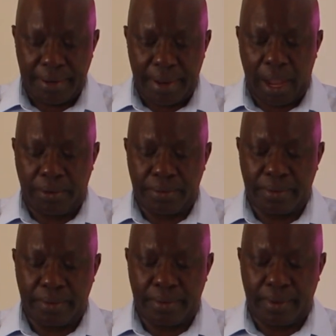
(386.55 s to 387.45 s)

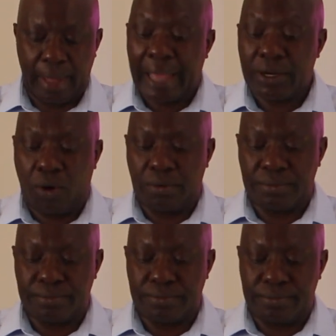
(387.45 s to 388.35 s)
Now, I
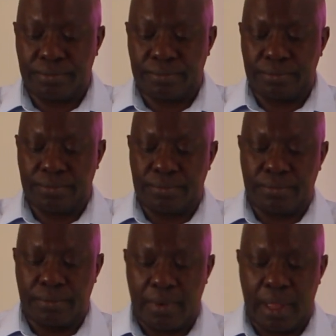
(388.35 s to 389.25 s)
know
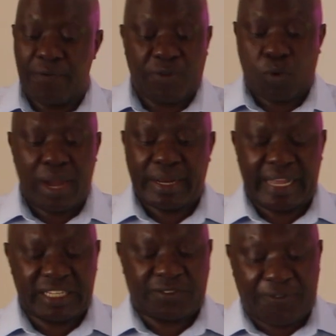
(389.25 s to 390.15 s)
everyone
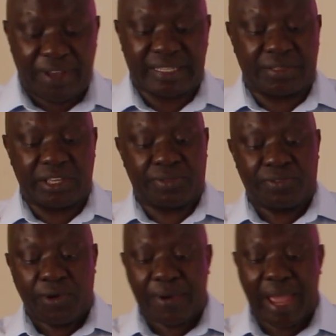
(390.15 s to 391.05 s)
has faced
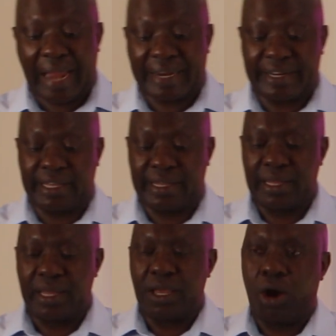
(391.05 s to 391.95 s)
the reality
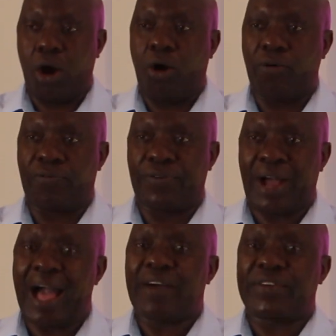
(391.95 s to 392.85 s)
of
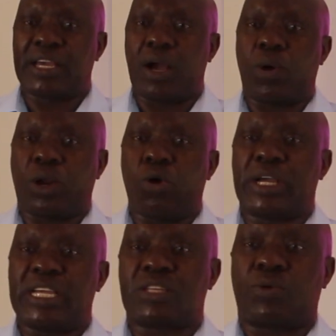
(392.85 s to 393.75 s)
having our
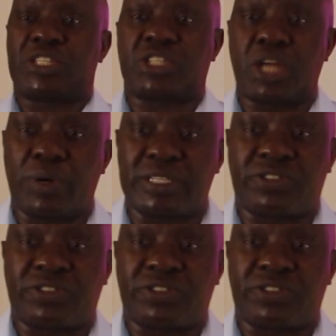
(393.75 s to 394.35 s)
longings, our